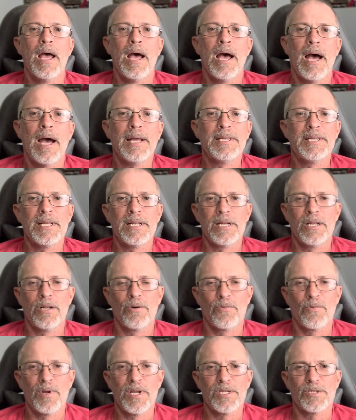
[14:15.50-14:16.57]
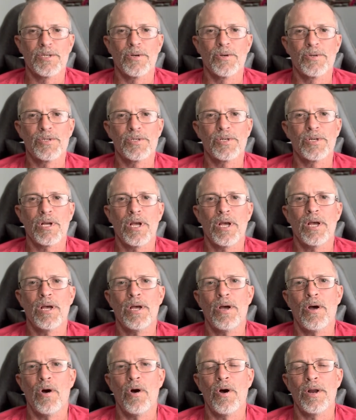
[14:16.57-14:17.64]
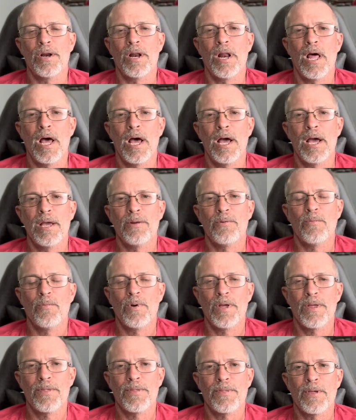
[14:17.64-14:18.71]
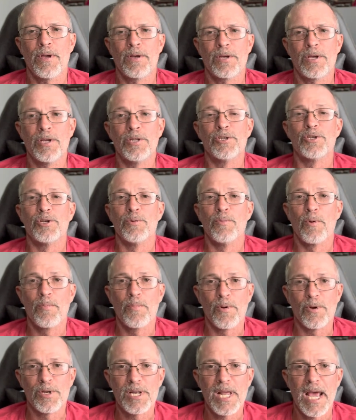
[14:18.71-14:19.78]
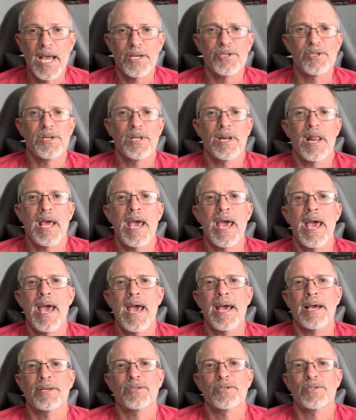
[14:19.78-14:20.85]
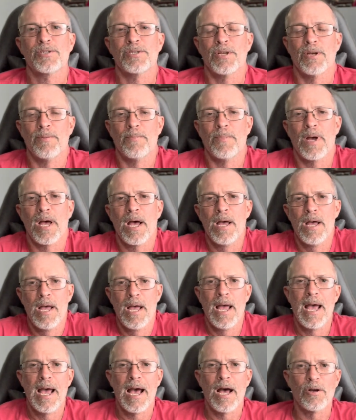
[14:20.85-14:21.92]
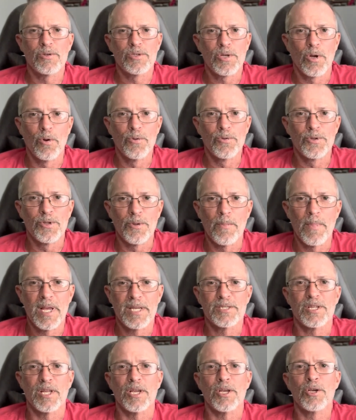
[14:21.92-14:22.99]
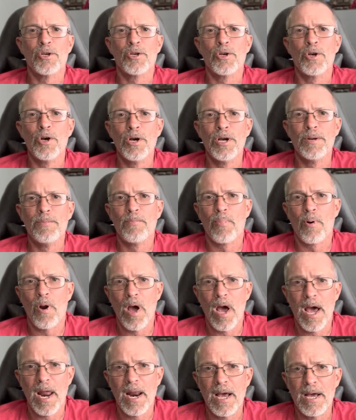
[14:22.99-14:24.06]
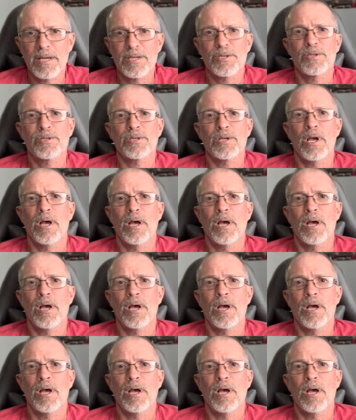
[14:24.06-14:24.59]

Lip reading: I did a little research online with Consumer Protection Acts, some household and domestic good products,